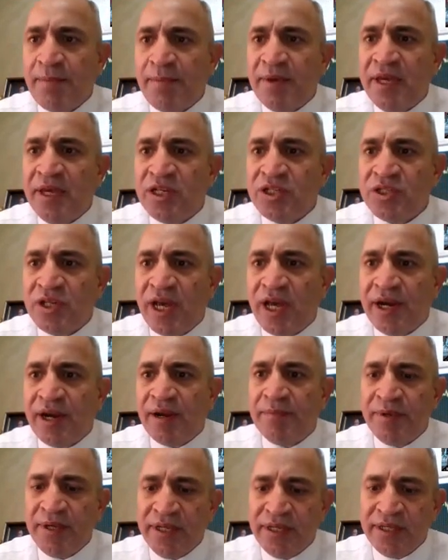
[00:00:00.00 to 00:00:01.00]
This is the
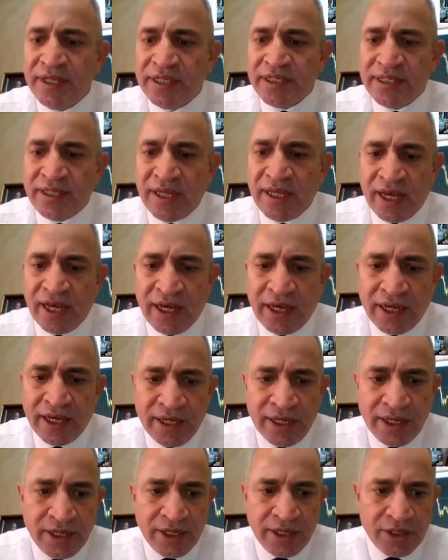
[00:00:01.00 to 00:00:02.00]
bearish harami. This is
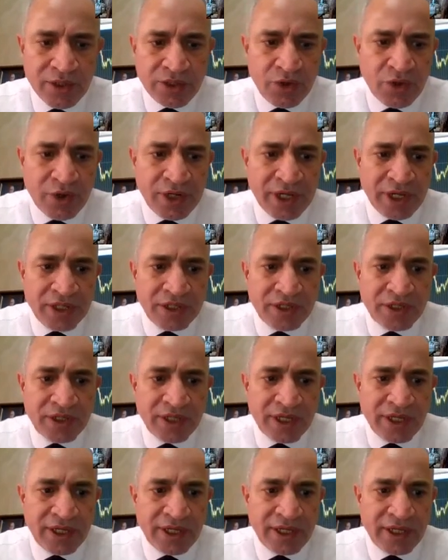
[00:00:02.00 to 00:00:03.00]
the
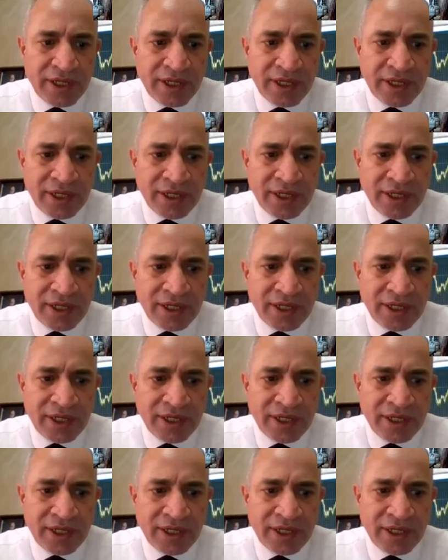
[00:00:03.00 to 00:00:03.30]
Turkish